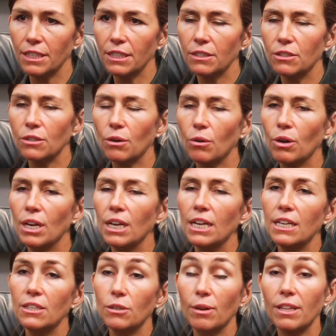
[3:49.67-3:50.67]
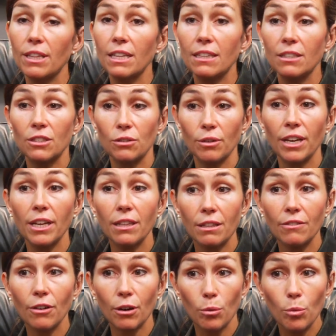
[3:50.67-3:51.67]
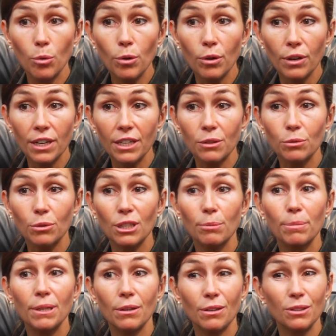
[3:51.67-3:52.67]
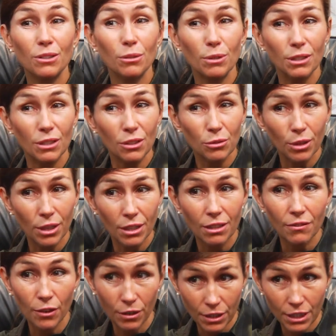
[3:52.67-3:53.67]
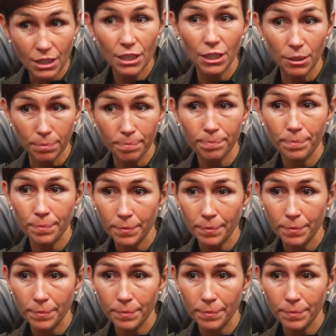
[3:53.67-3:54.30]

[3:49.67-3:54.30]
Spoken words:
And so I think the strength of our work has really been also in the strength of our team.